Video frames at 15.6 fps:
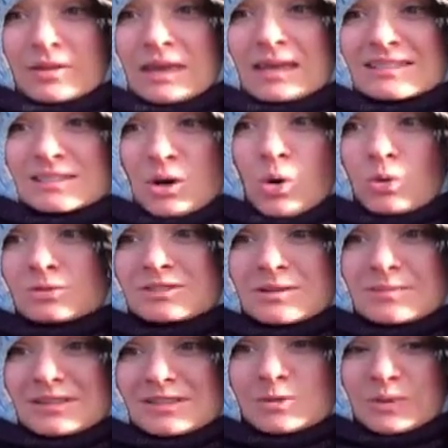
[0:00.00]
as
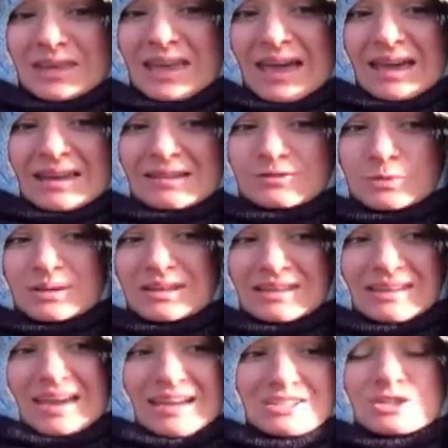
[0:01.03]
wholesome as we can
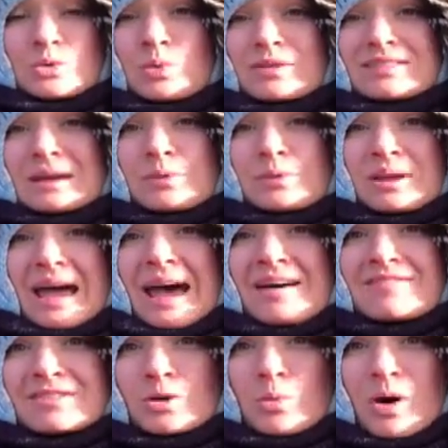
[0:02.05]
get to what they would
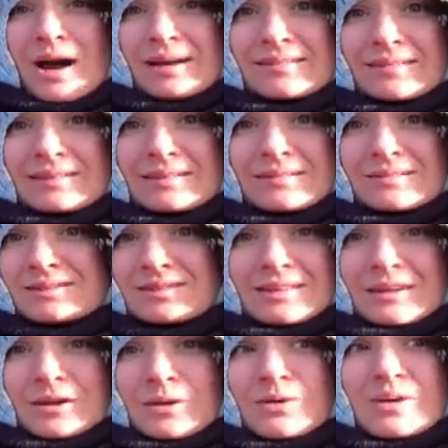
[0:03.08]
have in the wilds,
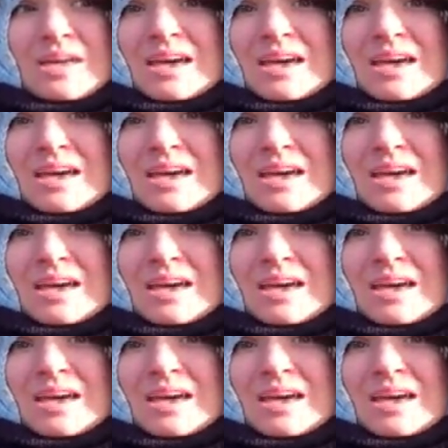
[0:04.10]
you know.